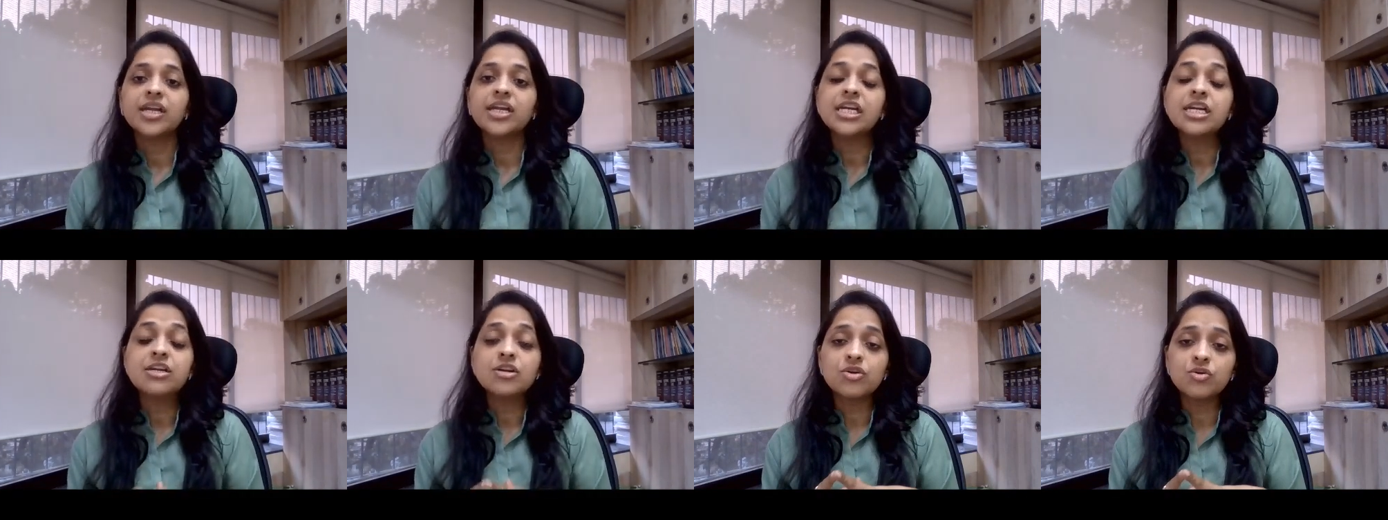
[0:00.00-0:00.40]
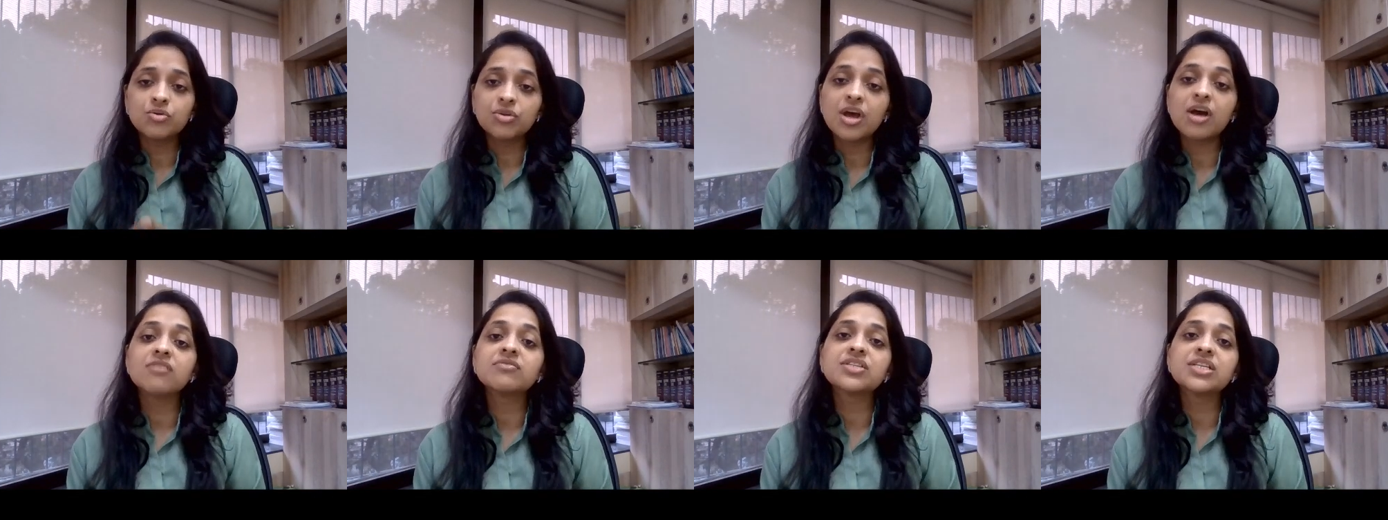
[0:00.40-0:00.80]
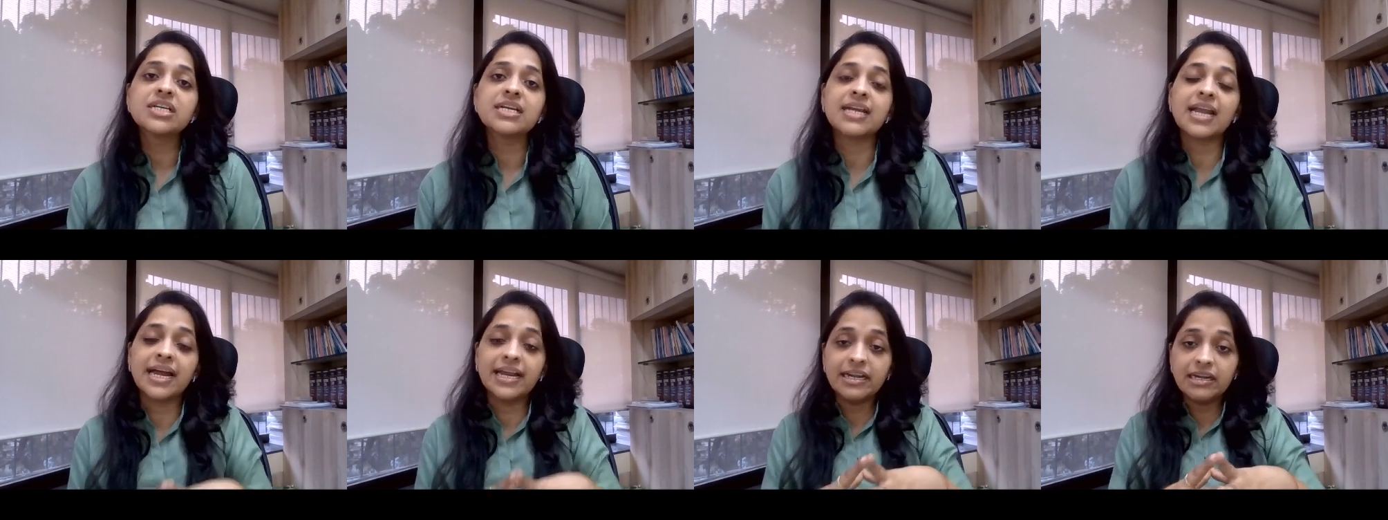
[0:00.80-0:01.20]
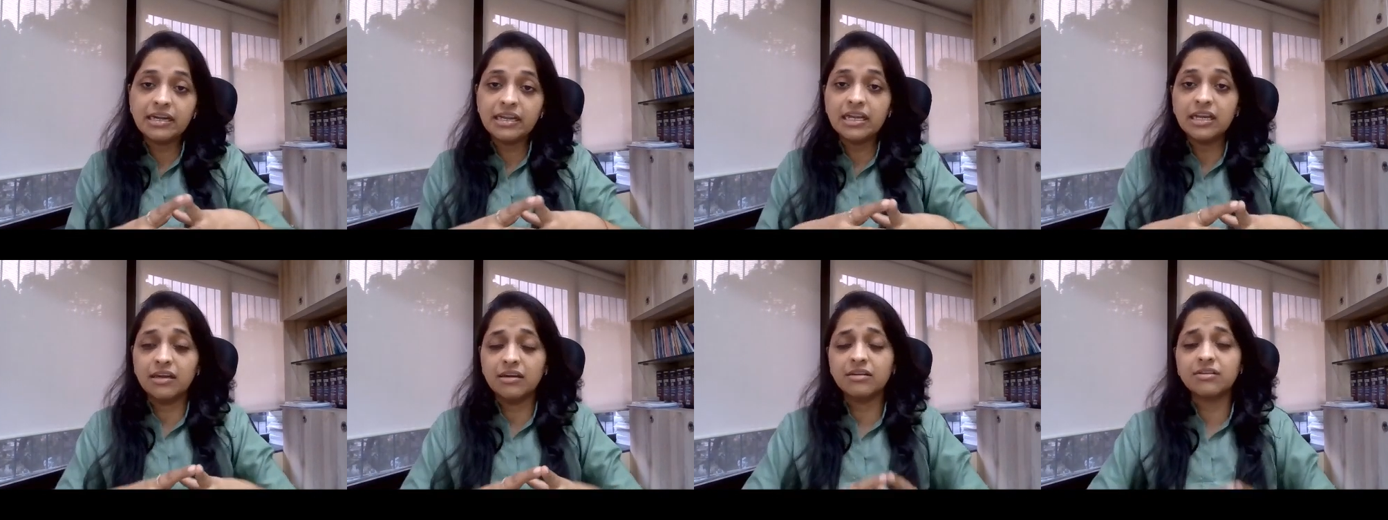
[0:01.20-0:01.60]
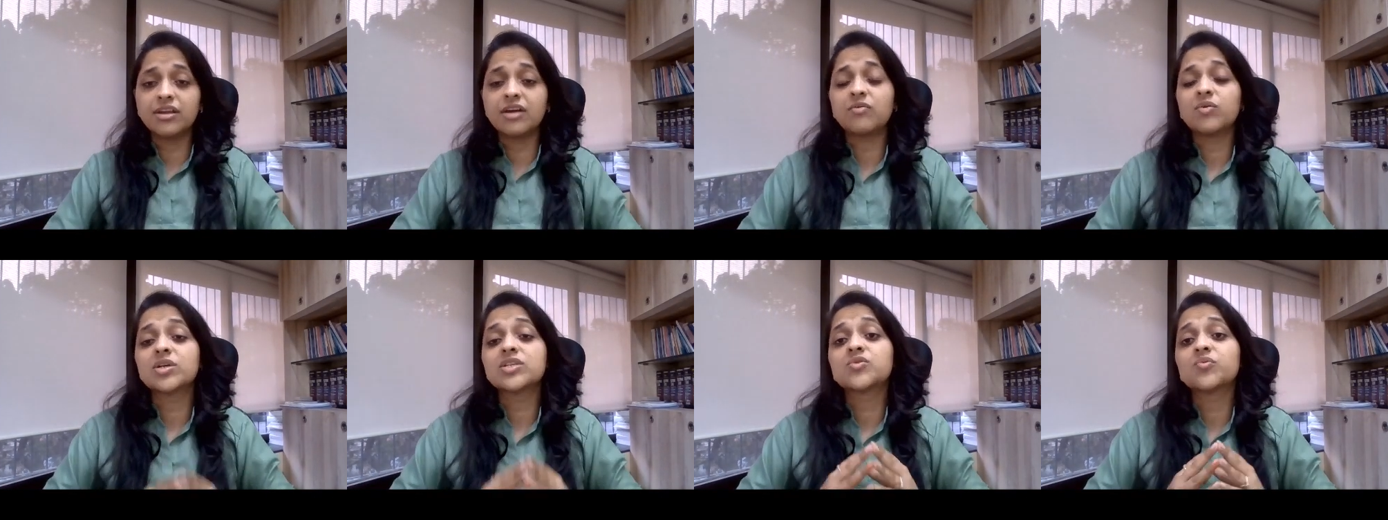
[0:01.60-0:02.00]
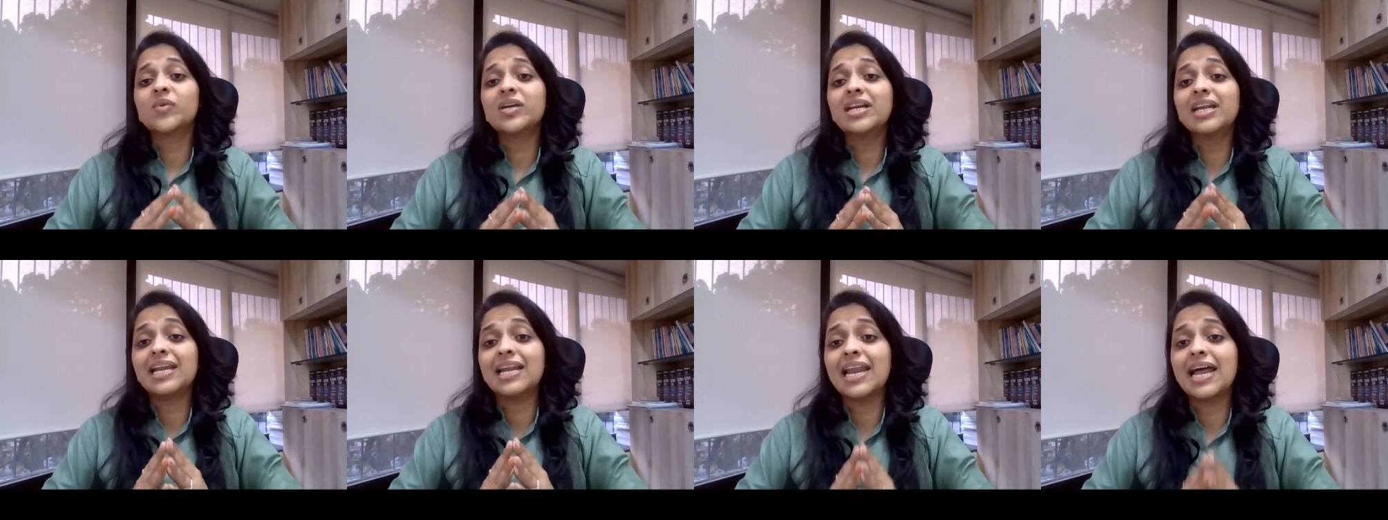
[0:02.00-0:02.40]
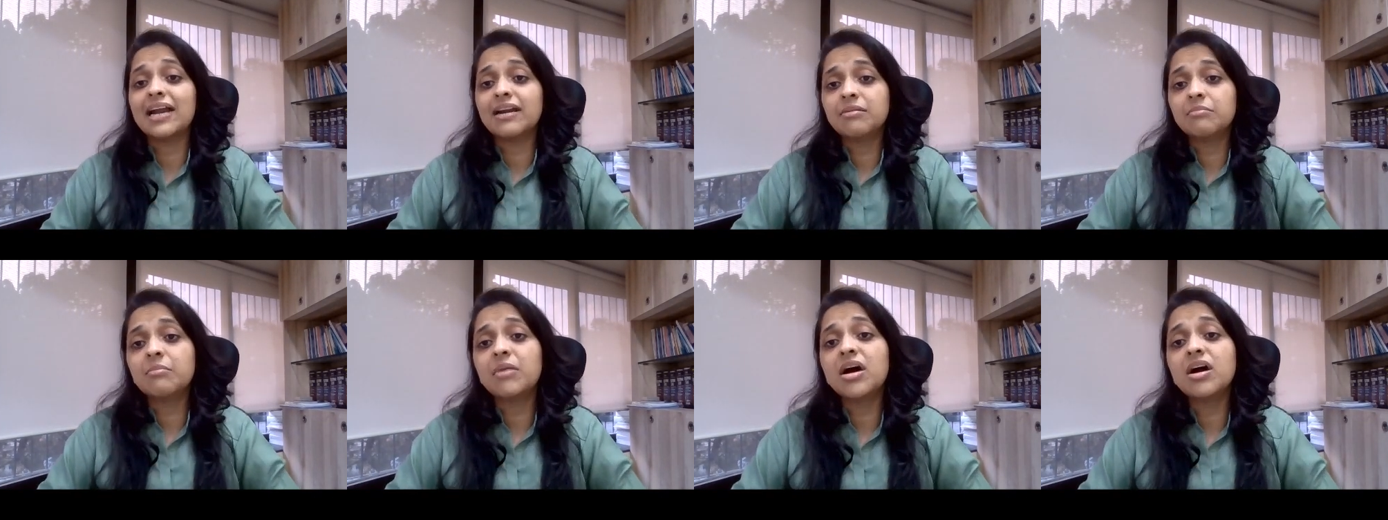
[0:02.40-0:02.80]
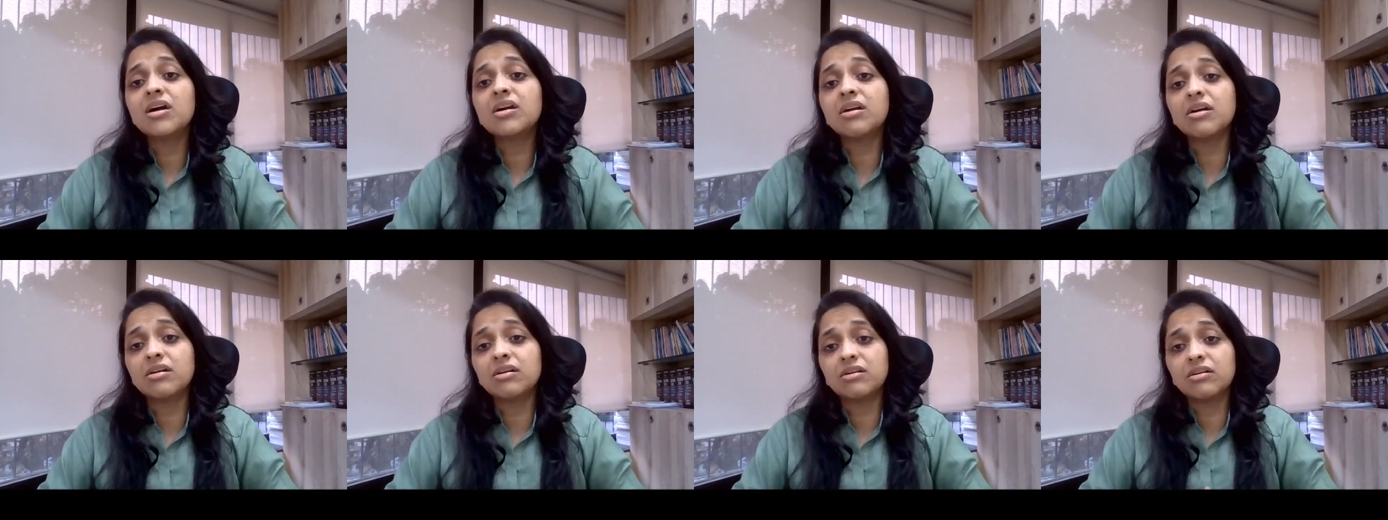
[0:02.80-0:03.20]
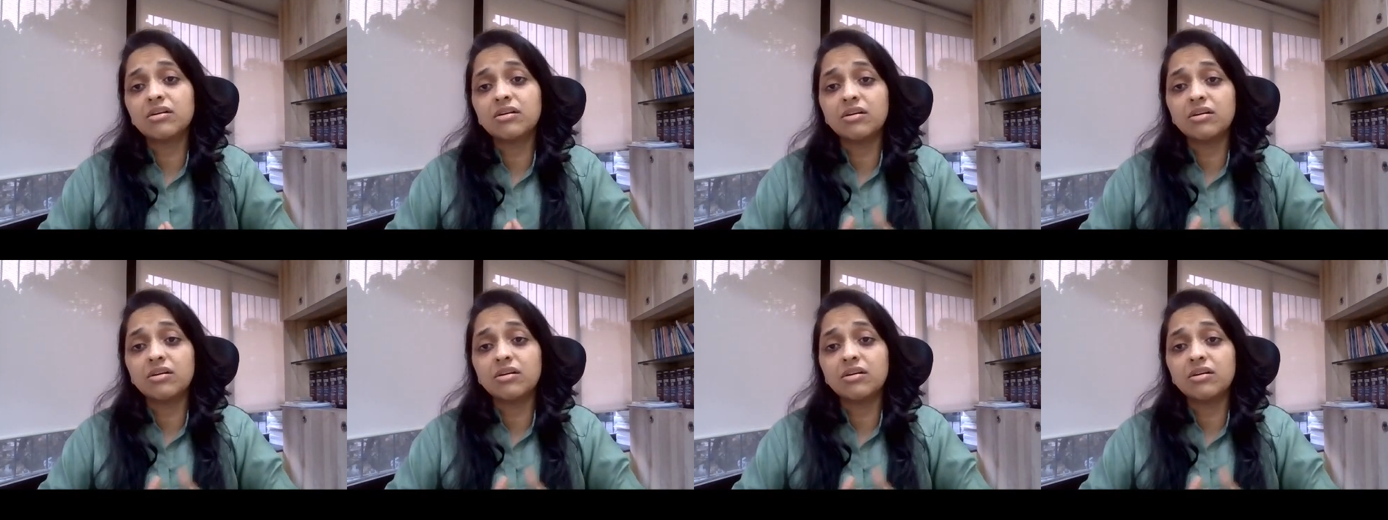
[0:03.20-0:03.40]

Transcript: In 2019, there was one landmark